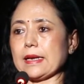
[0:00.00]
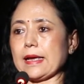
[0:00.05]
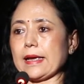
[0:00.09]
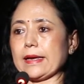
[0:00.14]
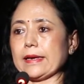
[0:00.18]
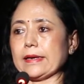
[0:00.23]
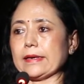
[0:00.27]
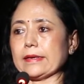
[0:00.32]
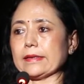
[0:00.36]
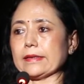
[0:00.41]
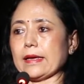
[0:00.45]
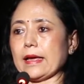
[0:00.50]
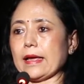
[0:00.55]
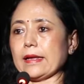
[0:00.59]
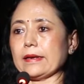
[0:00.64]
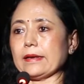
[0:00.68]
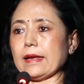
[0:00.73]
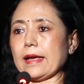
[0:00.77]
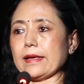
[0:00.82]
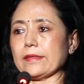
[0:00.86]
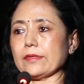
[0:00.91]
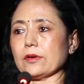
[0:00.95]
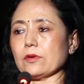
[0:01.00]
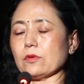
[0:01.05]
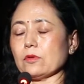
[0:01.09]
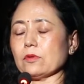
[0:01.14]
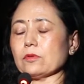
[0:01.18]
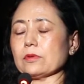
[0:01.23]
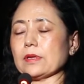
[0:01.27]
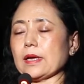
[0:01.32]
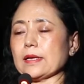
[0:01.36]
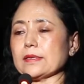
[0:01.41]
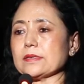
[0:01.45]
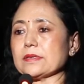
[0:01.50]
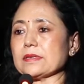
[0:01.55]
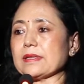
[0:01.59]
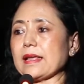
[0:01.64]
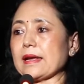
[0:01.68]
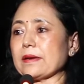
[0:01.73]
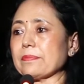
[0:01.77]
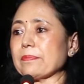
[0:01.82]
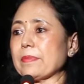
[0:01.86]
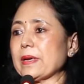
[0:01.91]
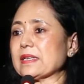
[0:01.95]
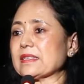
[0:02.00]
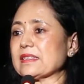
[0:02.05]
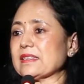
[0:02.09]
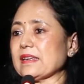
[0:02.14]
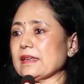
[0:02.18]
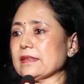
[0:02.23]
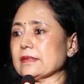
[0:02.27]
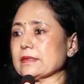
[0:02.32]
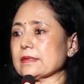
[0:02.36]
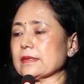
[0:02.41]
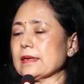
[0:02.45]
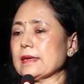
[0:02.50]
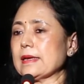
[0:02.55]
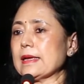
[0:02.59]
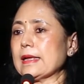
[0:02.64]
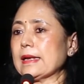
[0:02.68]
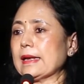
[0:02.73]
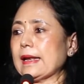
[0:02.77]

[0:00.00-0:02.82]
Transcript: Like, and I thought, oh, that makes sense.